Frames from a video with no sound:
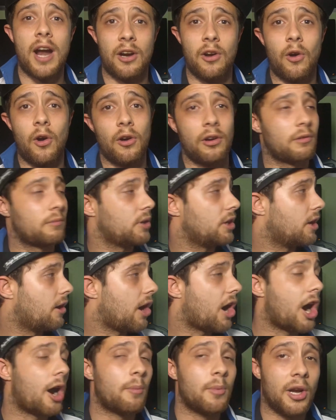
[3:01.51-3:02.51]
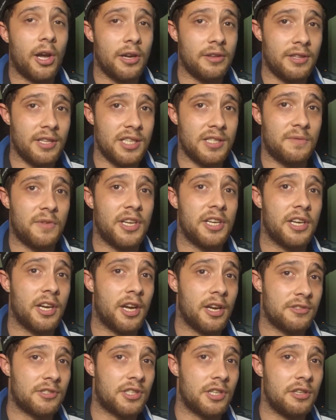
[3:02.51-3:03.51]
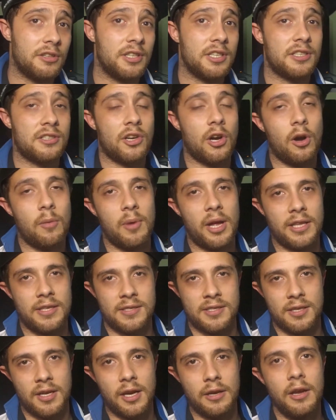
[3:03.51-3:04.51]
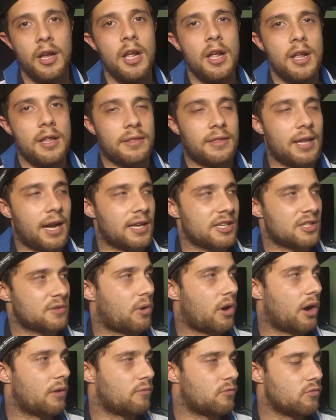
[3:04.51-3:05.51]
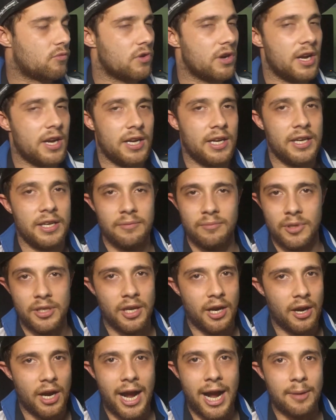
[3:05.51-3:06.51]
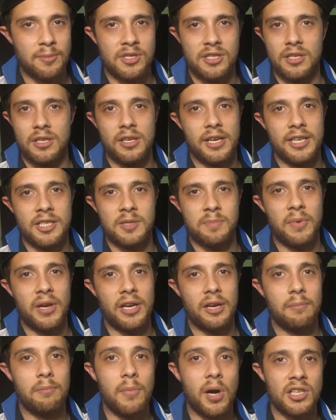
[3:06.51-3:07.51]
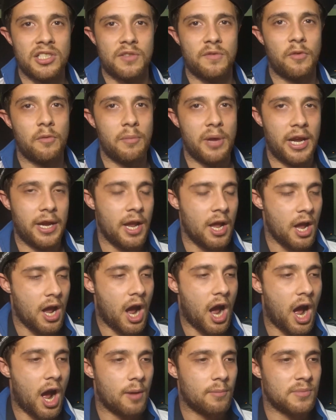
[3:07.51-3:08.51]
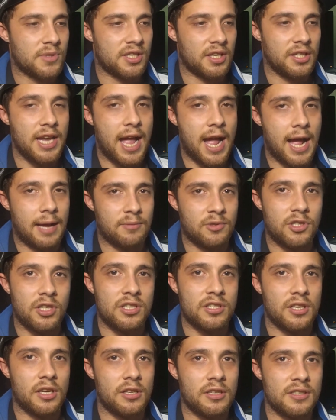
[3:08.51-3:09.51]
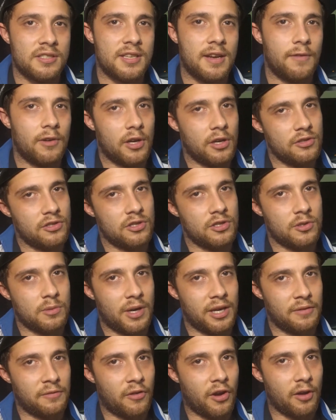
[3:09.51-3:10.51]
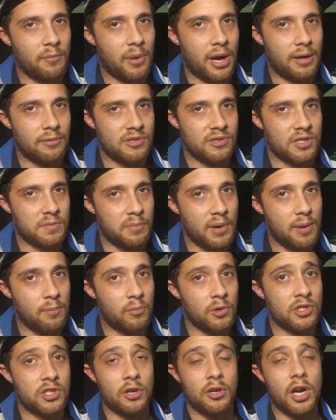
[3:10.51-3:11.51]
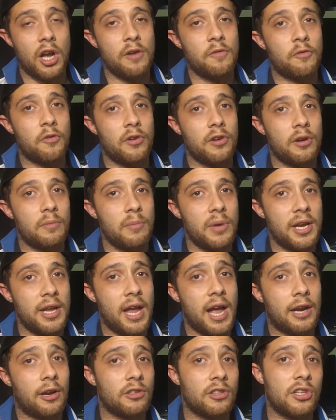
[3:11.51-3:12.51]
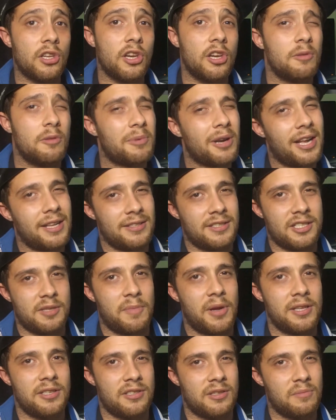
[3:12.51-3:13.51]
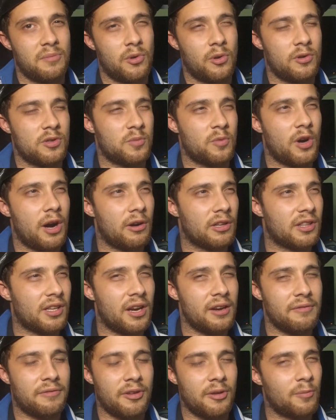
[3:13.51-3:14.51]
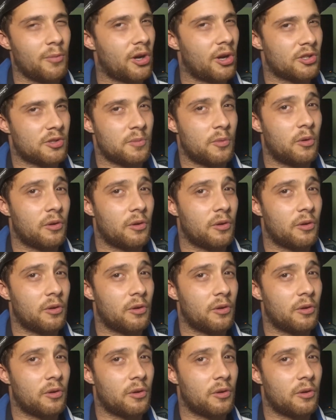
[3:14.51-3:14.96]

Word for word: on, you know, upload these videos, do these comments. So that's why I've really, you know, absolutely, it's been a must for me. So yeah, just under £725 spent, which I'll go through in a minute, and I do plan to spend some more as well. I don't think much more than